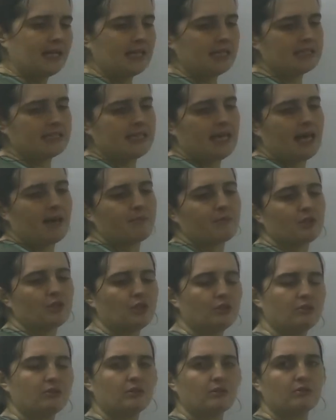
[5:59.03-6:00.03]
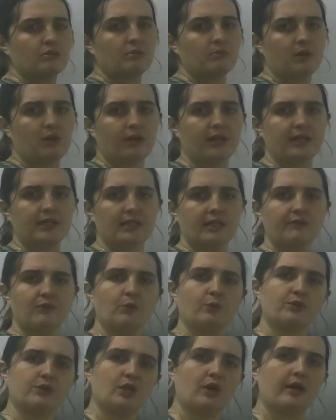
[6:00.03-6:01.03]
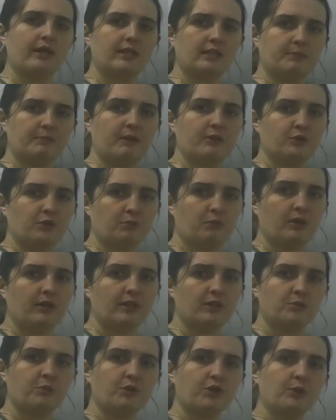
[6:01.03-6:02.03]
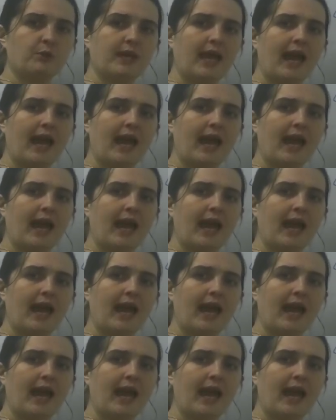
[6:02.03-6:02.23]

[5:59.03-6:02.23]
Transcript: In an exam, you do not mind if your sign is plus or minus.